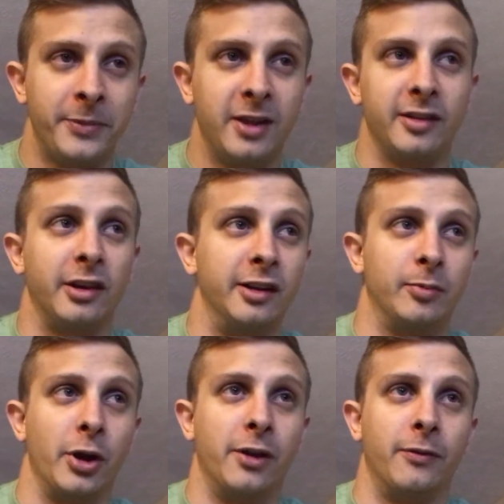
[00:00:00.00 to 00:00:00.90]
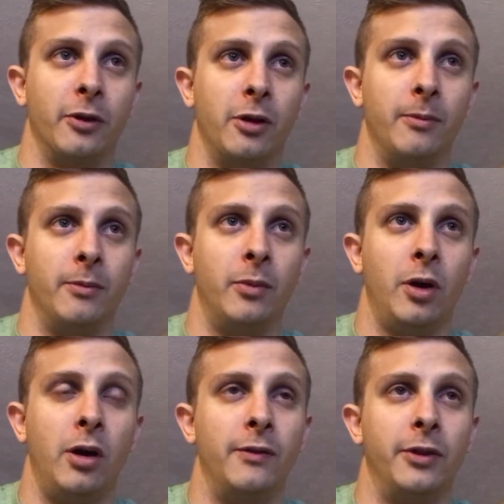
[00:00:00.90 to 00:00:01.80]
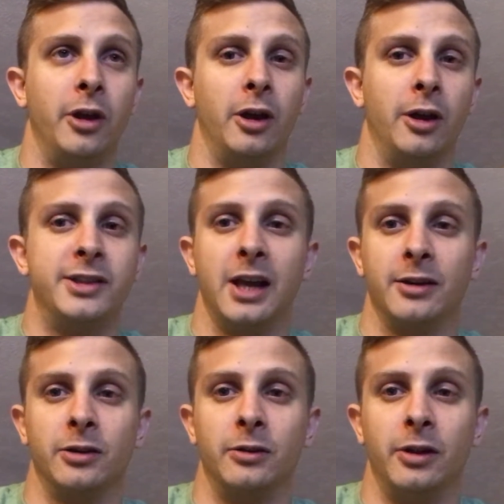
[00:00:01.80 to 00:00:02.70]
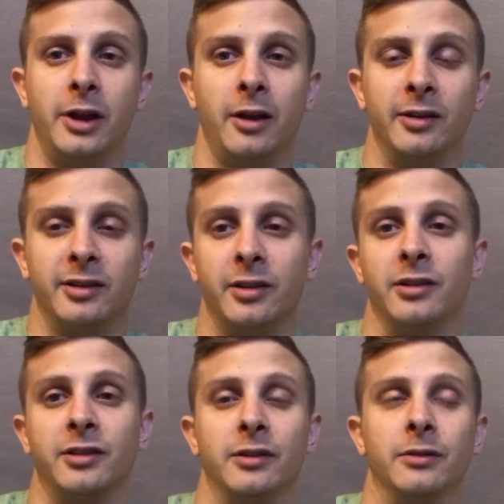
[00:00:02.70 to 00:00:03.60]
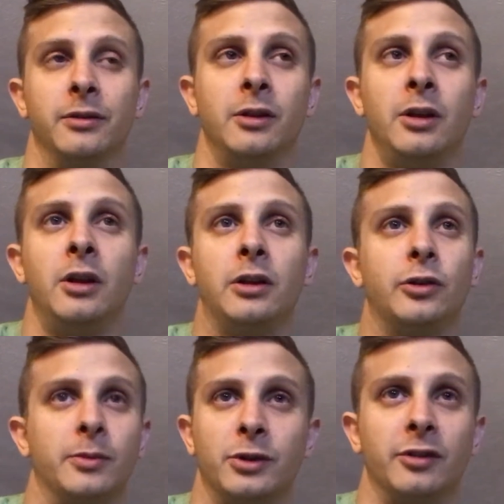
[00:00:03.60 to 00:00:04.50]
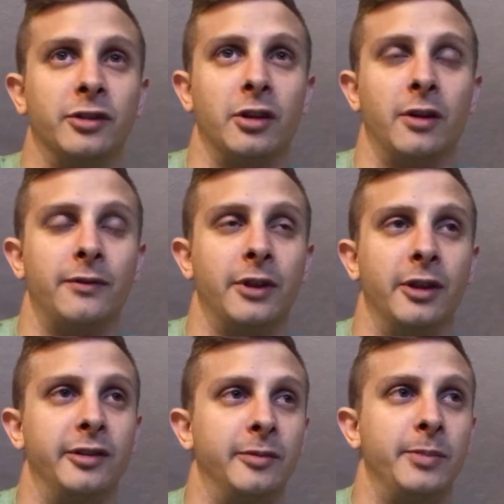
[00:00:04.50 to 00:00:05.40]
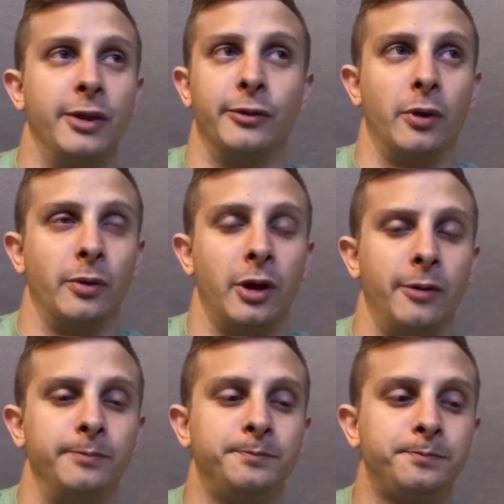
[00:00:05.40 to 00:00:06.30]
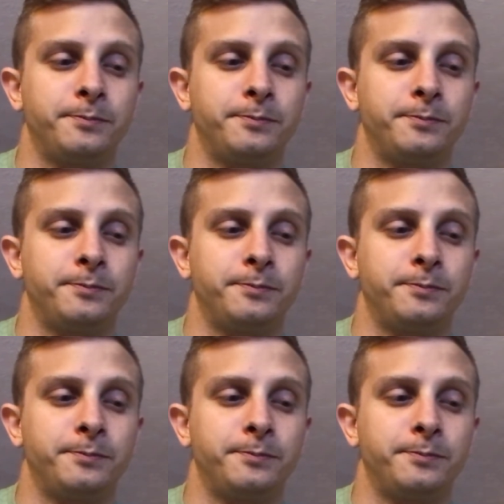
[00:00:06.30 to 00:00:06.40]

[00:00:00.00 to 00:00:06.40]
It's a nice break from all of the technical analysis and crypto stuff that's being thrown around.